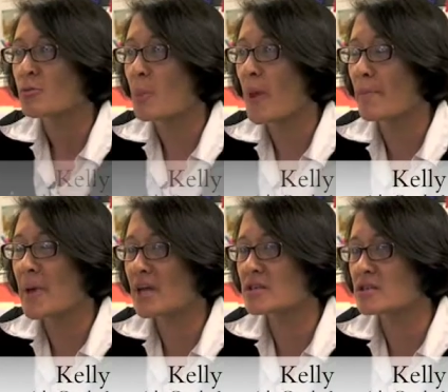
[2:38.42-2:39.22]
It
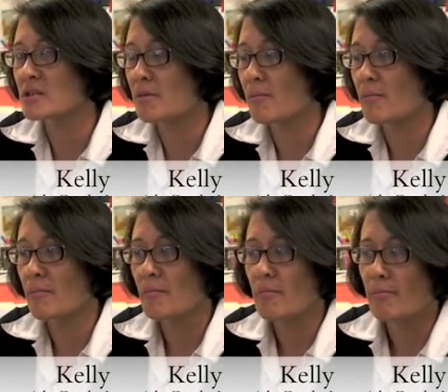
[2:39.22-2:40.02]
makes
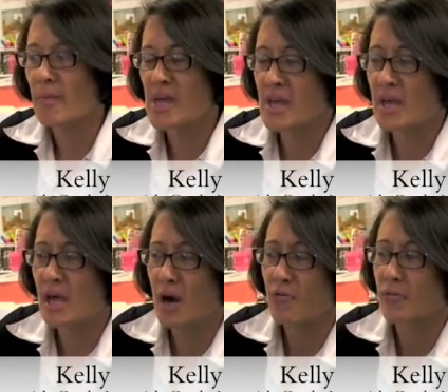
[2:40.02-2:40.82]
me
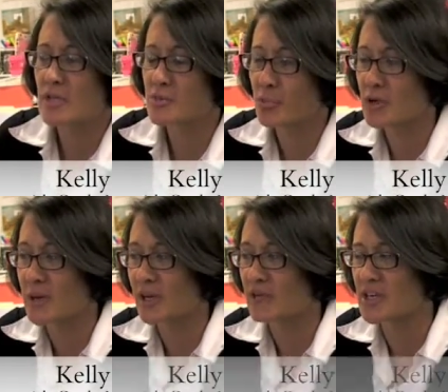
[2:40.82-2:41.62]
come from this
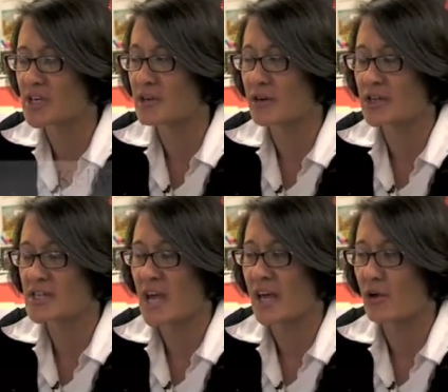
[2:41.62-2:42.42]
perspective, the teacher, to
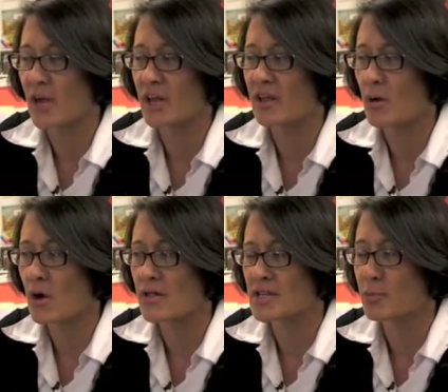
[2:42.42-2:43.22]
say, okay,
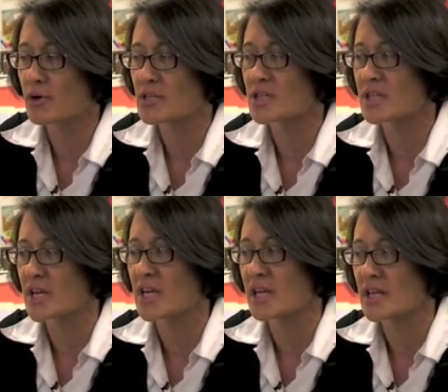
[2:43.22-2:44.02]
this person's
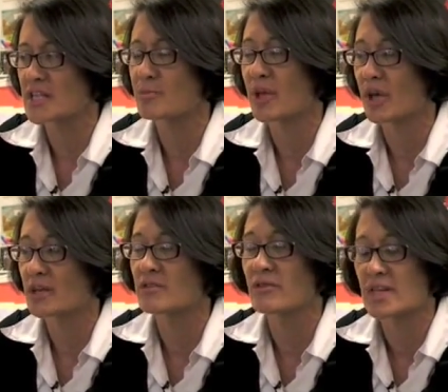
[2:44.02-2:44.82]
thinking this
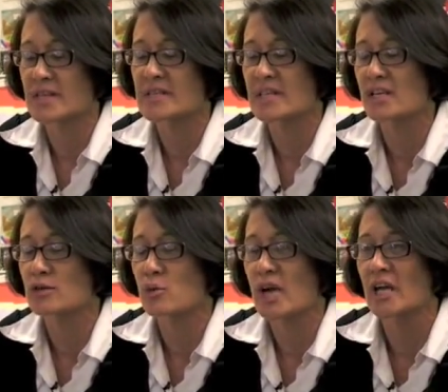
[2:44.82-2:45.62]
because of this.
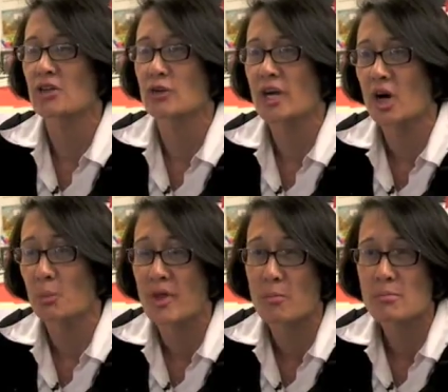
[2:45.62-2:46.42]
Here's what I can do to
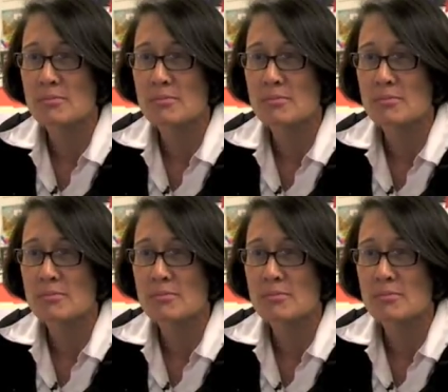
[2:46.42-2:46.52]
help them.